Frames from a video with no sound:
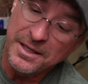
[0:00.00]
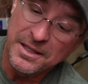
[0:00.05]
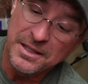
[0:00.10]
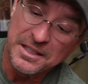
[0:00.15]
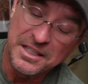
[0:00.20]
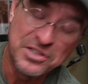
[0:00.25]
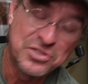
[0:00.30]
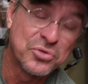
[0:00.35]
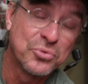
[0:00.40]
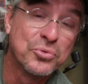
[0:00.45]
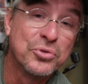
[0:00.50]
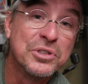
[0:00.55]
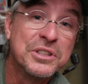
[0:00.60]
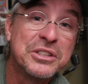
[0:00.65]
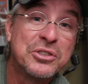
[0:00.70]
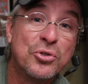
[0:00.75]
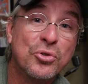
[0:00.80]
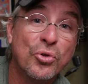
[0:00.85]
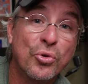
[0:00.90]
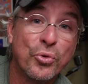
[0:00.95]
it's a really
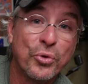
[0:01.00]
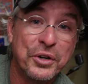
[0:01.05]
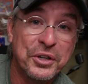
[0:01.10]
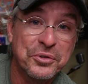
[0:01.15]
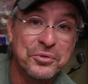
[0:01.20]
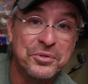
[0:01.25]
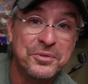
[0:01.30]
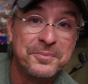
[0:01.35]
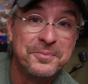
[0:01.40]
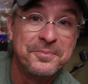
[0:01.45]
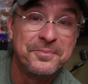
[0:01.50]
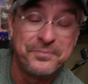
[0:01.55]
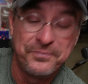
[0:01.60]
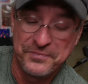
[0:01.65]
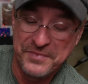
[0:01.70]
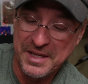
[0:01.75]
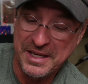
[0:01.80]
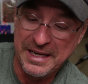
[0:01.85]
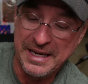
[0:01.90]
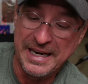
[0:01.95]
cool reel,
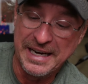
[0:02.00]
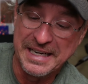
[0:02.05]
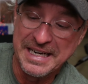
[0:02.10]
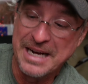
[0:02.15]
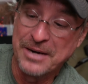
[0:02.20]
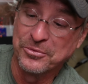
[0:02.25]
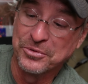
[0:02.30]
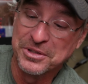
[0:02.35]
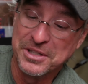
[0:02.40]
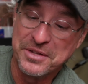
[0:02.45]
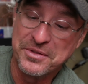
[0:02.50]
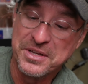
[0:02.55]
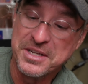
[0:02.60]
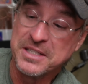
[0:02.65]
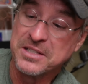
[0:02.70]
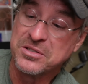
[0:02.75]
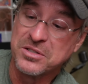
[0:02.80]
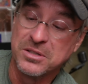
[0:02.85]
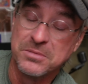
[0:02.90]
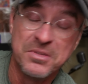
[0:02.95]
and I really think
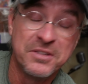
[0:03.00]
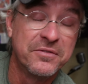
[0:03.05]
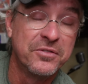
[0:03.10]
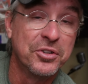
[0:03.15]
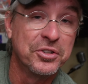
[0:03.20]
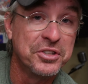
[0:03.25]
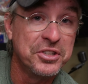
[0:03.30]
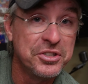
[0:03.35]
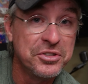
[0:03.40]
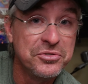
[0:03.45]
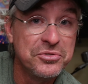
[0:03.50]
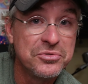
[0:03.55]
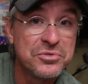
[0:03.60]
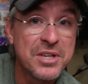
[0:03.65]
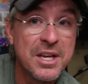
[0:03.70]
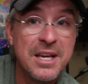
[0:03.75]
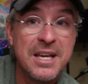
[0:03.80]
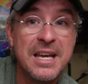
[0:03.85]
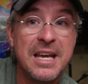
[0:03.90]
it's going to be fun to use,